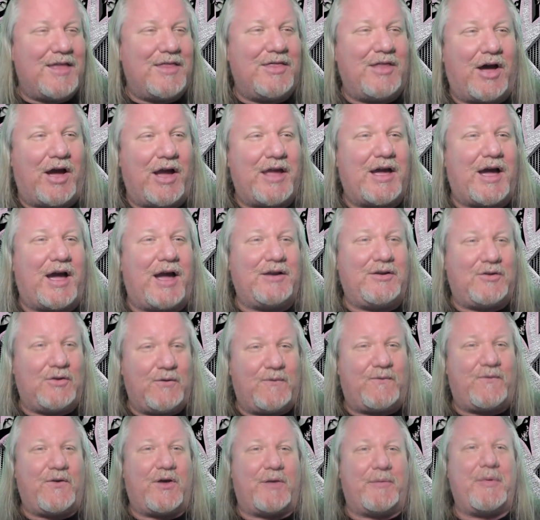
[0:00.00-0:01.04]
Now I, I do
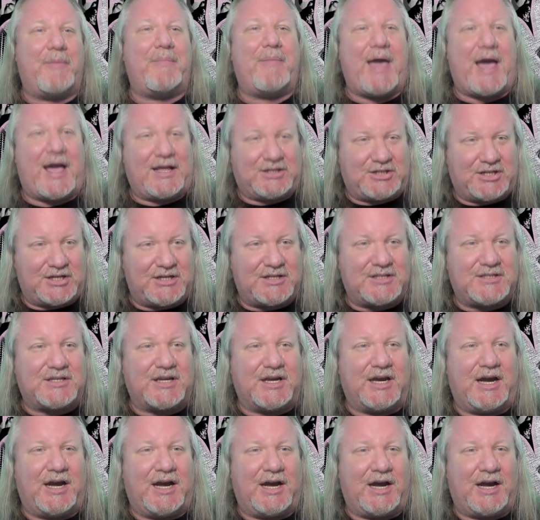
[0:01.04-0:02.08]
film in batches.
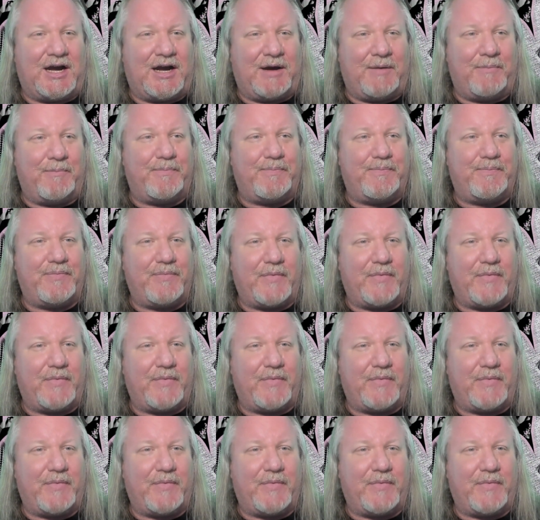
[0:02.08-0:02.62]
Um,